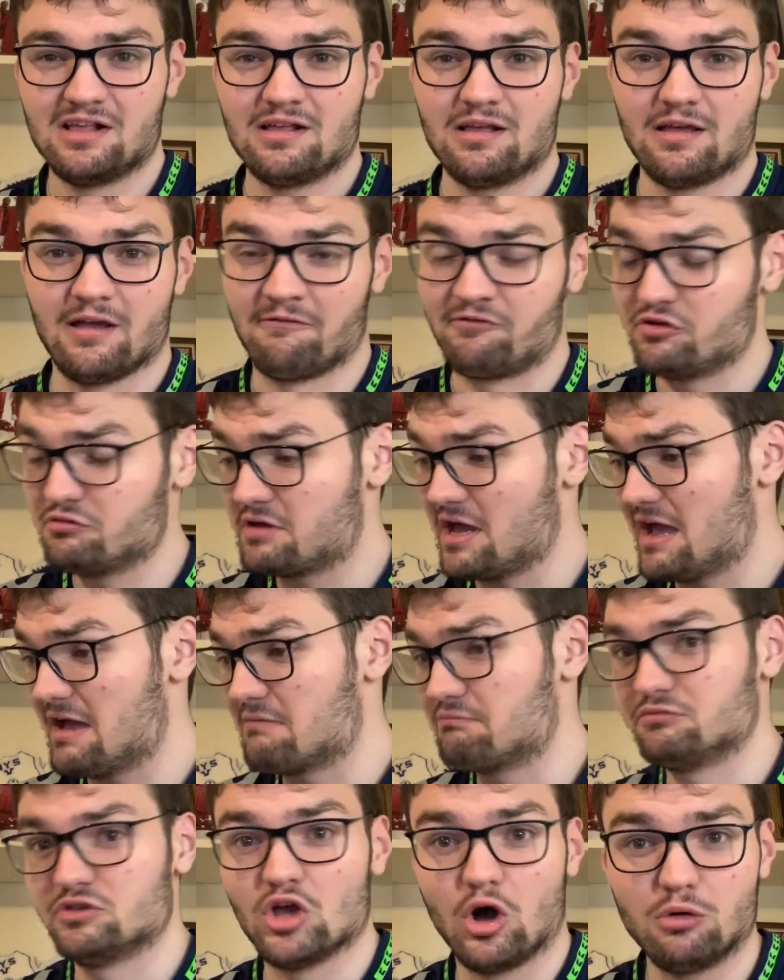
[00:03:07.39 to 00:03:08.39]
If you
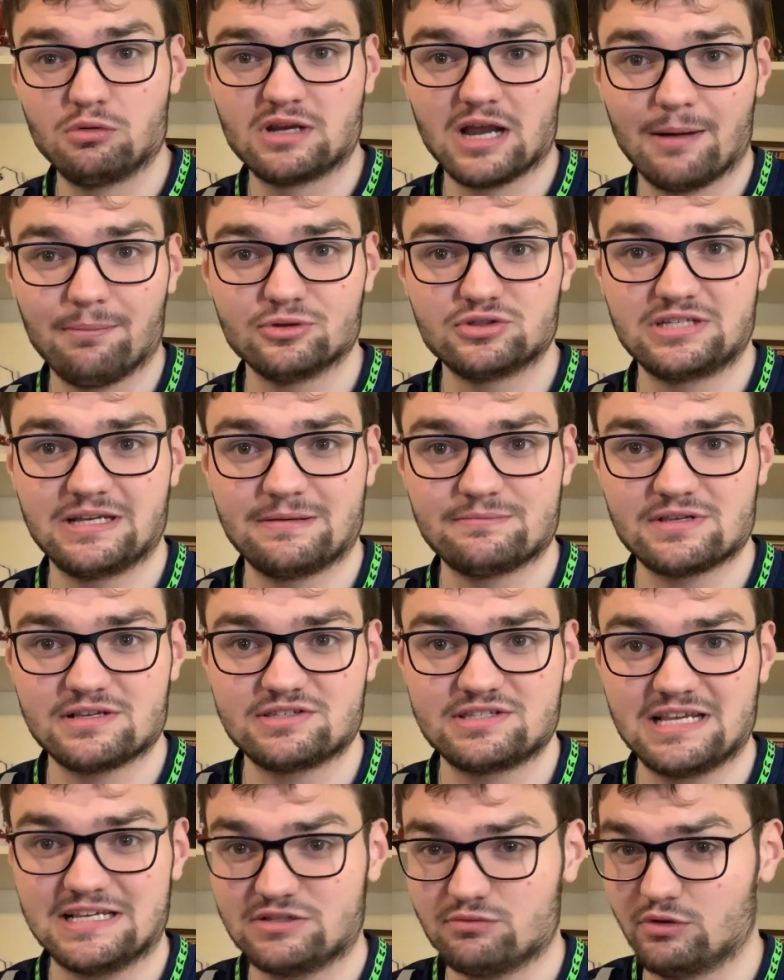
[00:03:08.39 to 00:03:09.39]
get no double teams this
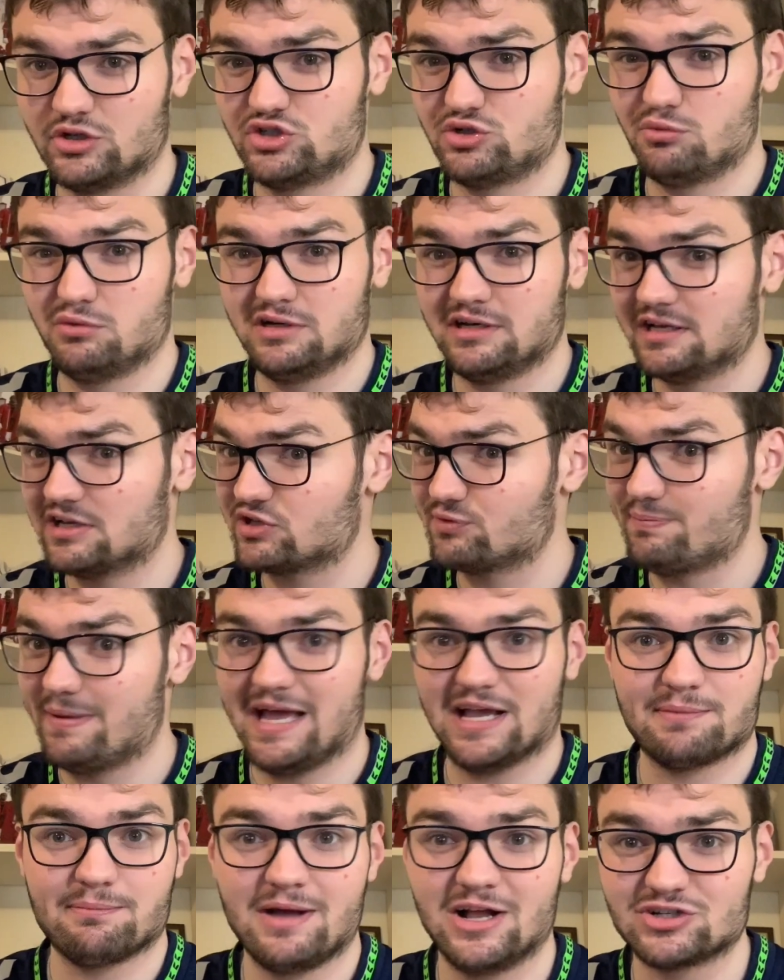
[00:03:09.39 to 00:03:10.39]
season, which you wouldn't
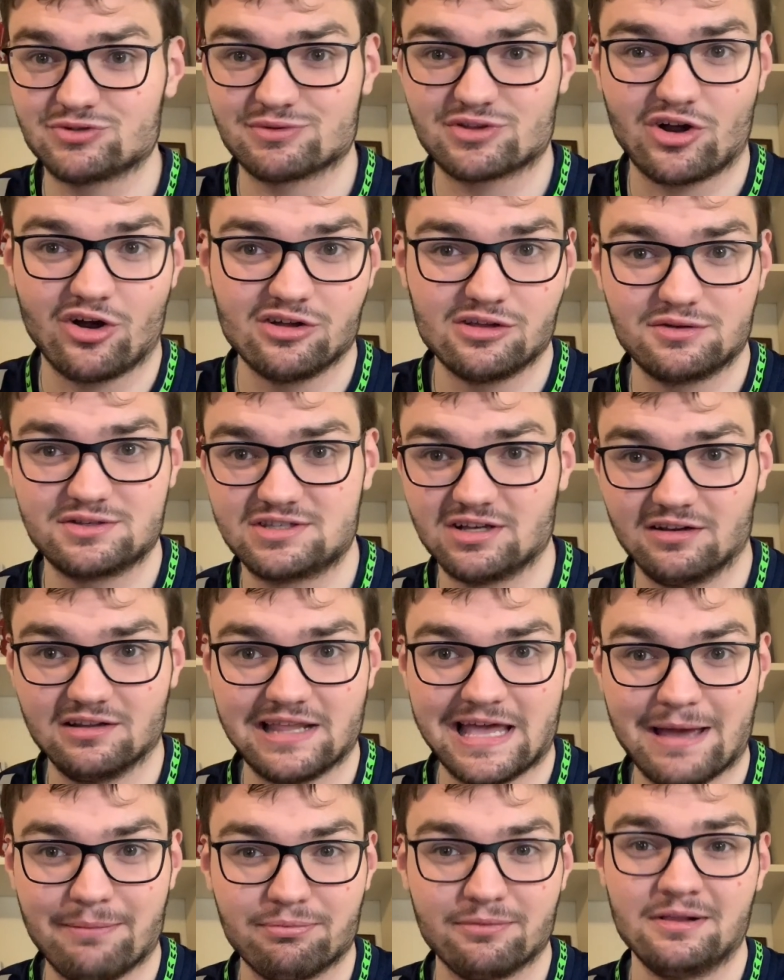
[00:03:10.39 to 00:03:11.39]
expect much with Carlos
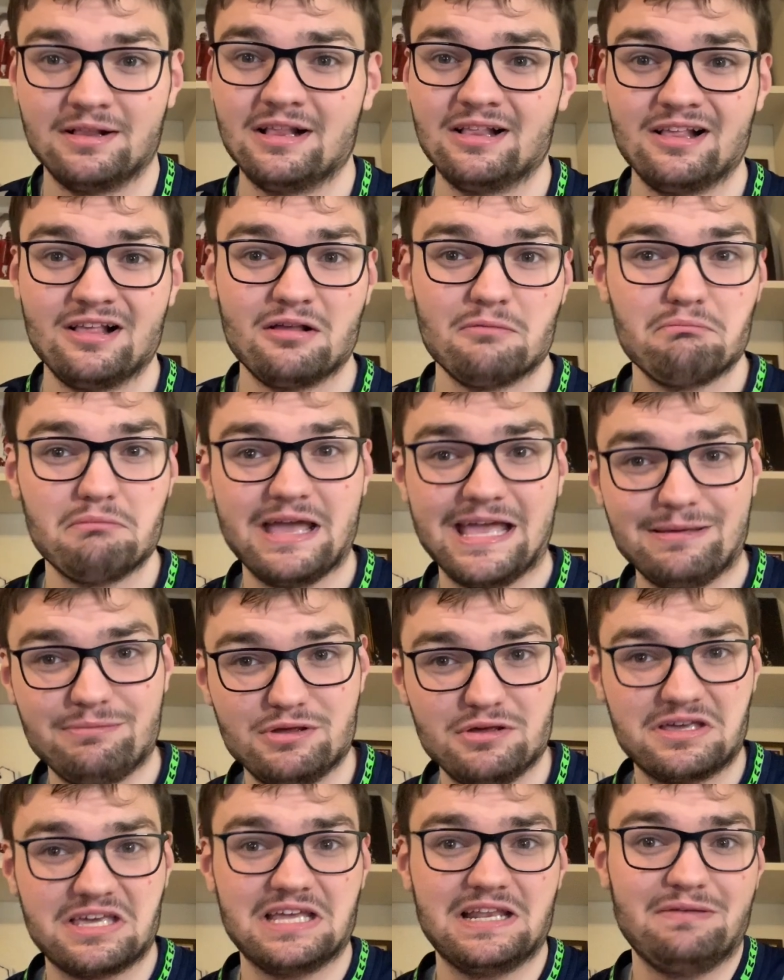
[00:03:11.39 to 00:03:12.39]
Dunlap, maybe
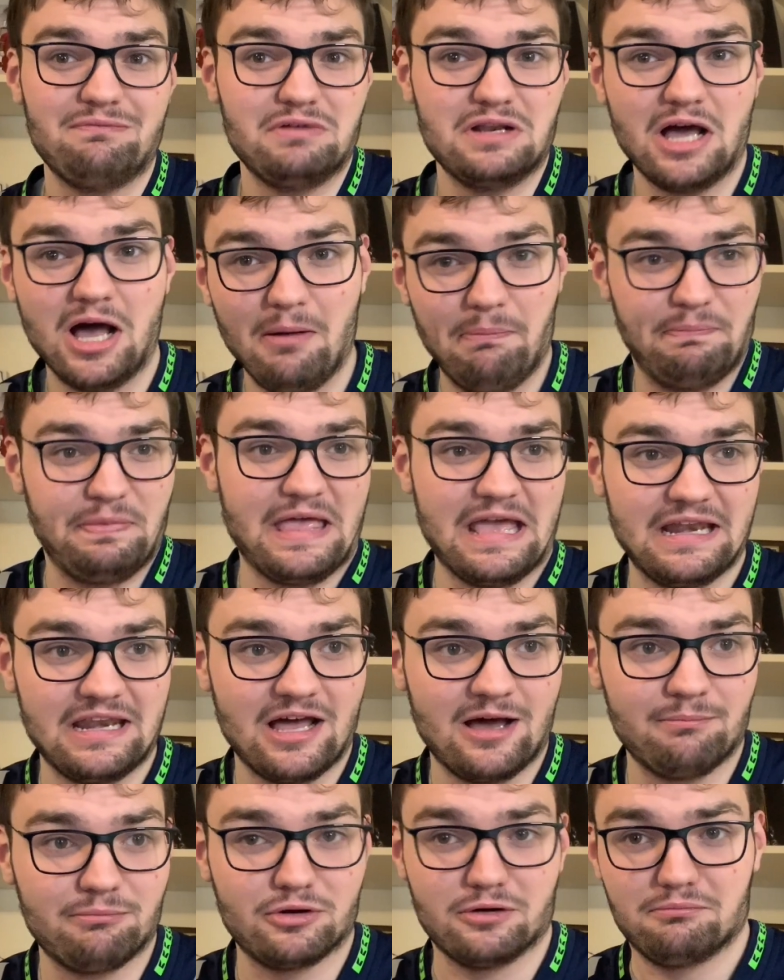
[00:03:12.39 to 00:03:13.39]
you can even up that
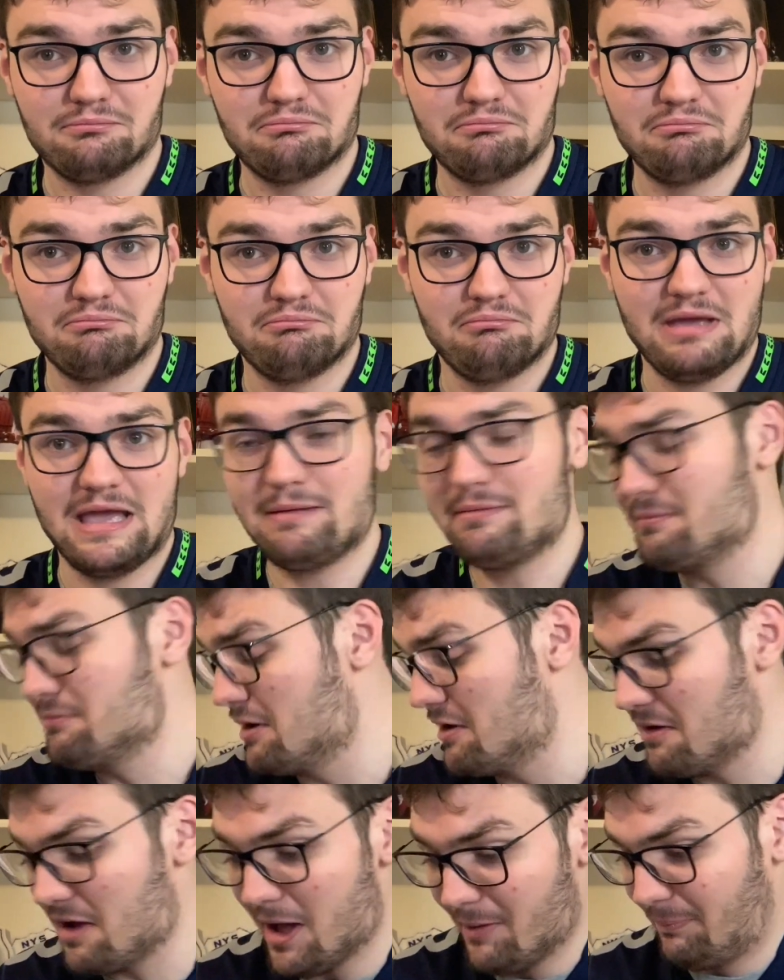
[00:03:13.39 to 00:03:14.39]
number. Maybe move
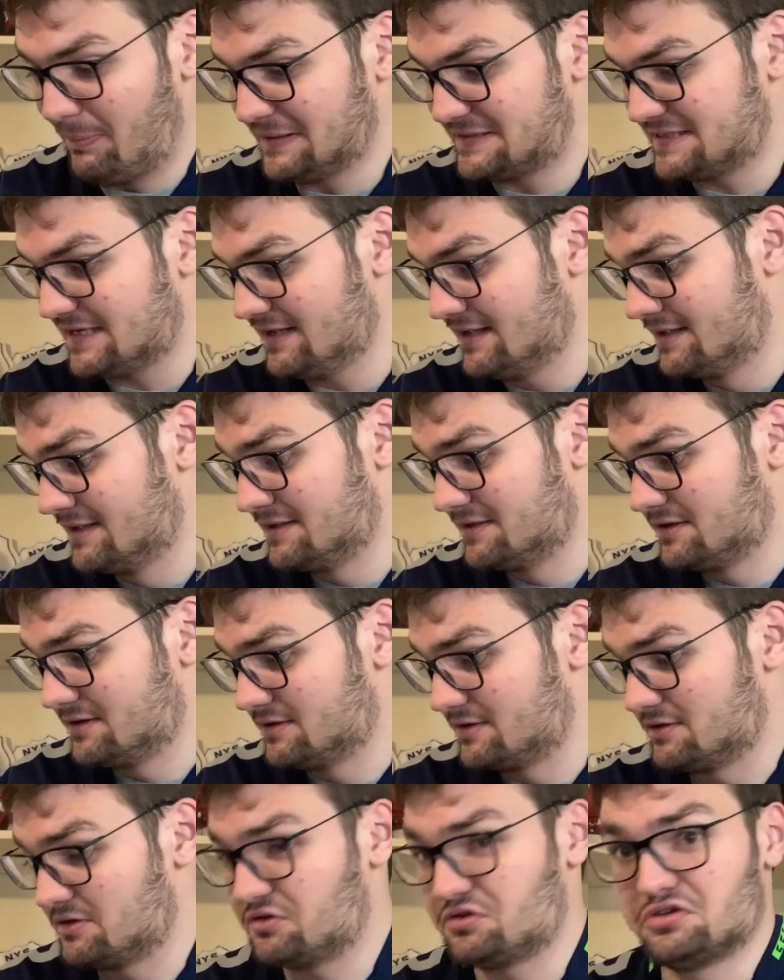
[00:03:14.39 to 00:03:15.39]
up it to
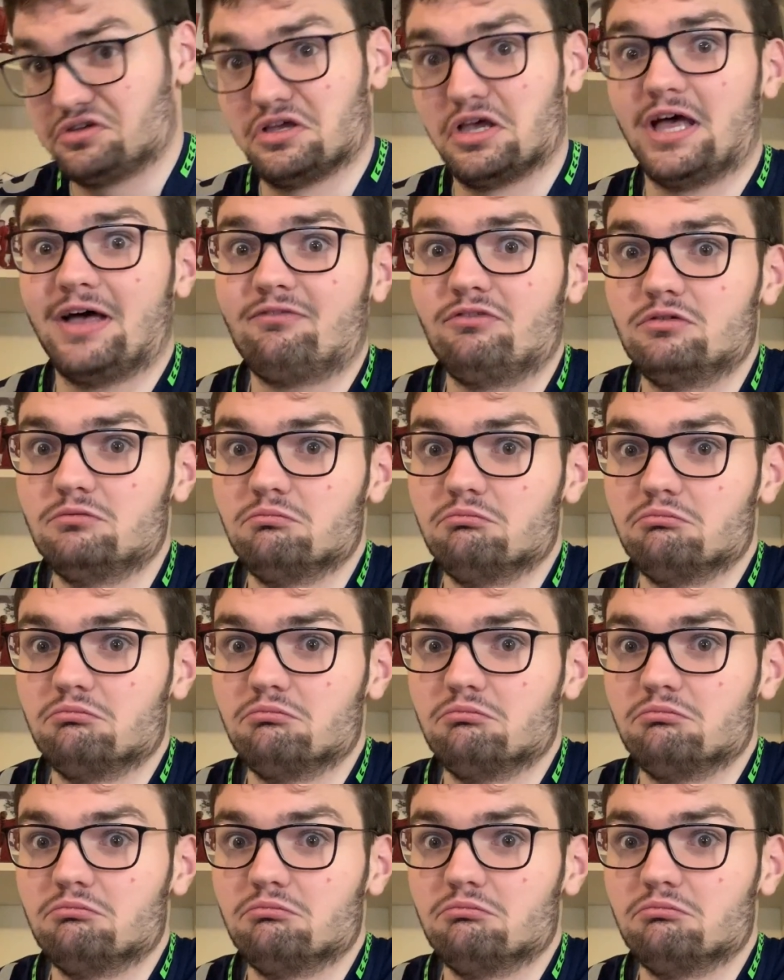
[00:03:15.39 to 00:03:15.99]
7?